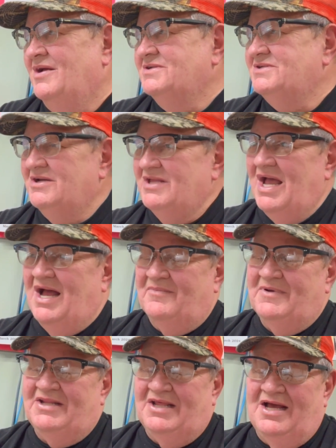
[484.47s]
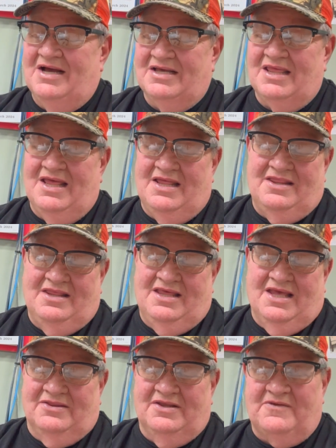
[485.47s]
So yeah, I mean,
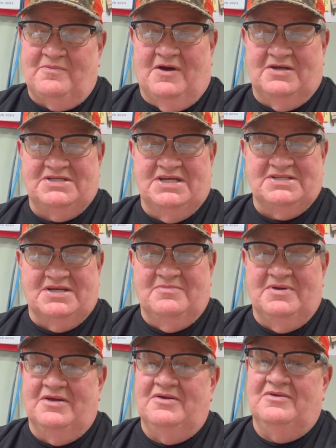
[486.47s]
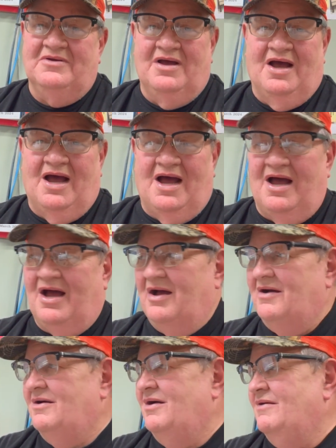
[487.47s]
again, this process can be
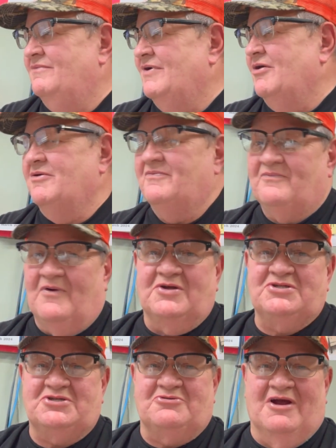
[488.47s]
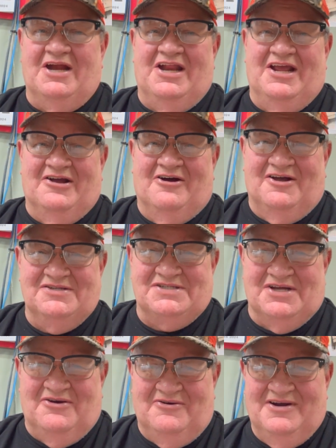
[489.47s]
very frustrating
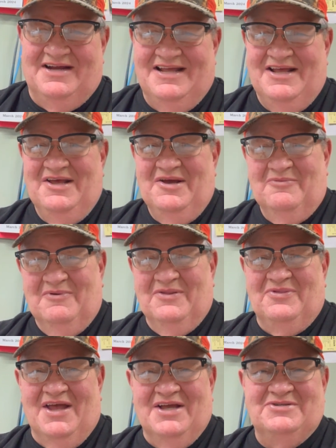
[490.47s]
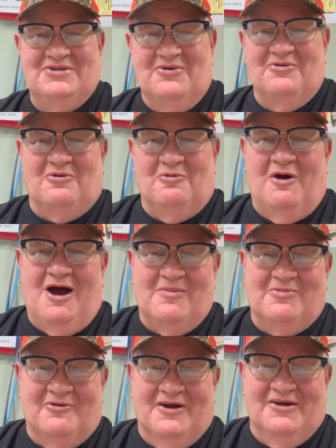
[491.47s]
also when things don't
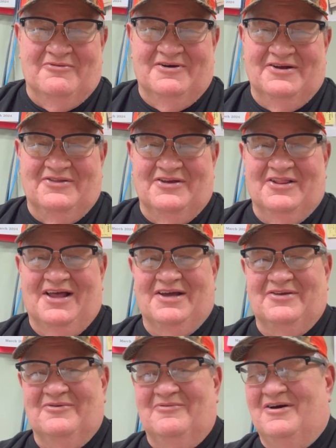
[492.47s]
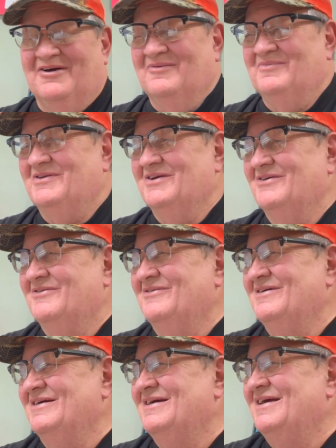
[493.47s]
cooperate with you like you want them to.
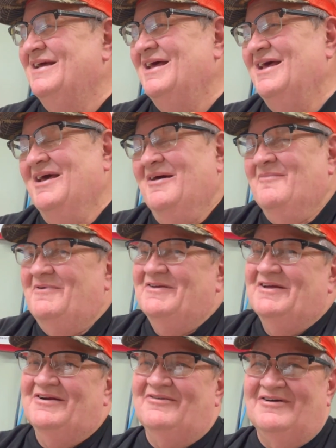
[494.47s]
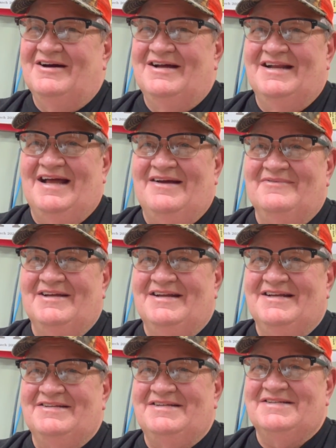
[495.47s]
But you know what? I mean,
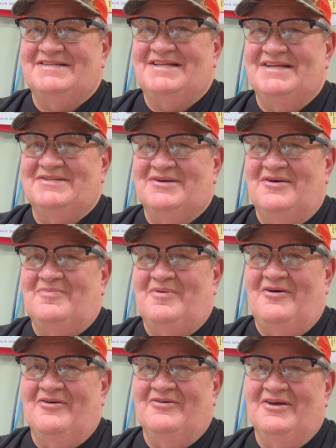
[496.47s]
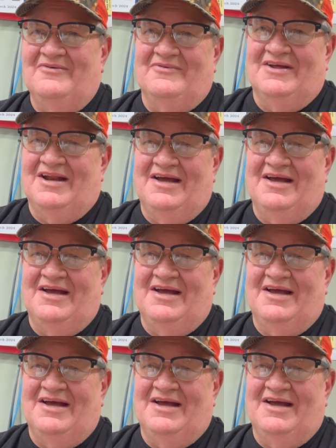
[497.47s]
it's all part of it.